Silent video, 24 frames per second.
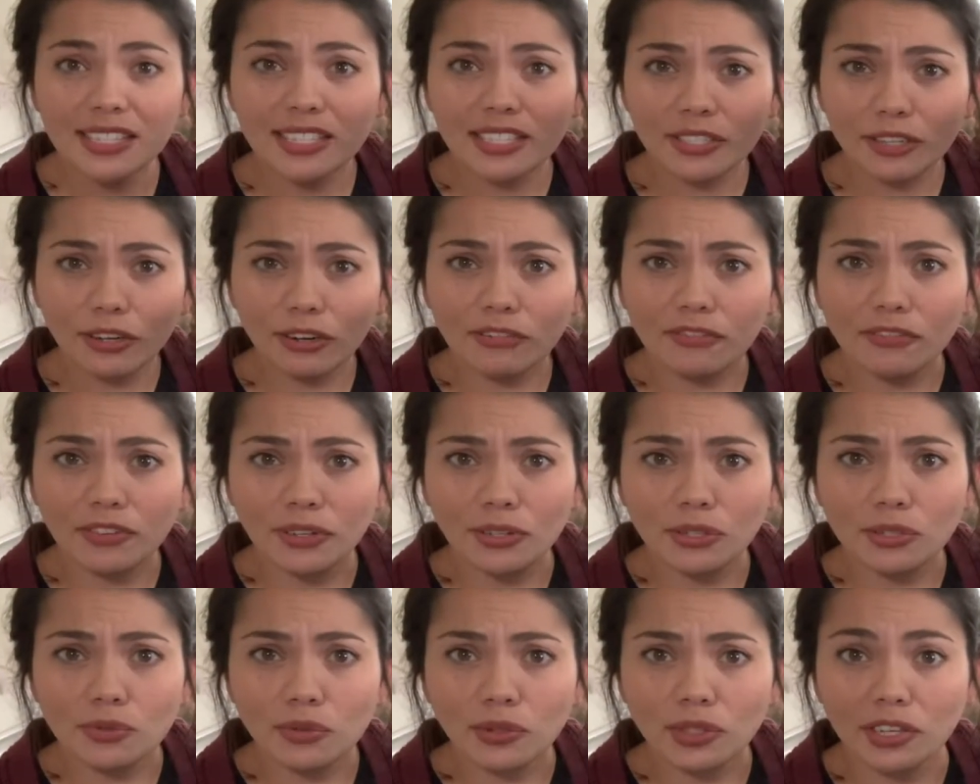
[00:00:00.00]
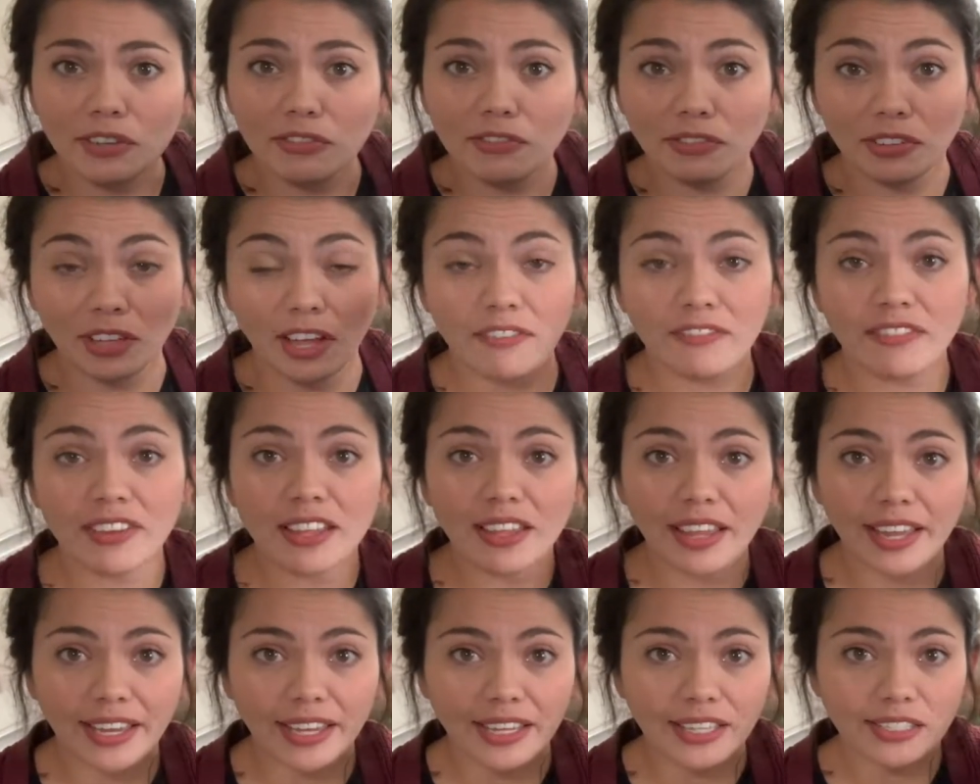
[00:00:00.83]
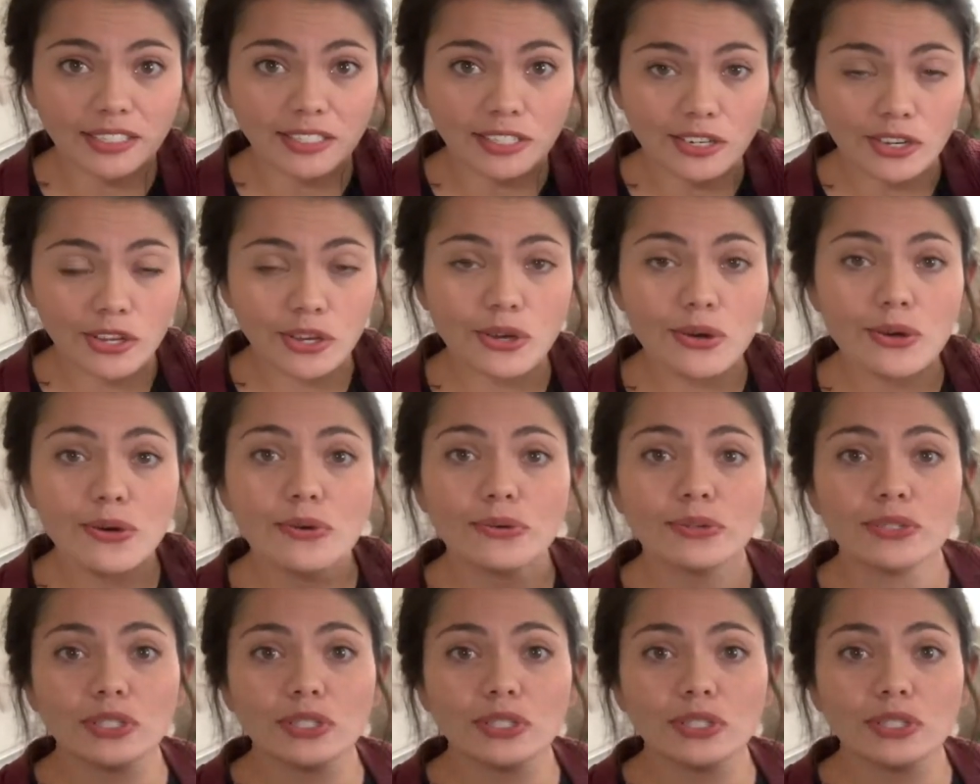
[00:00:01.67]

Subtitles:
still feels really fluffy like it's new,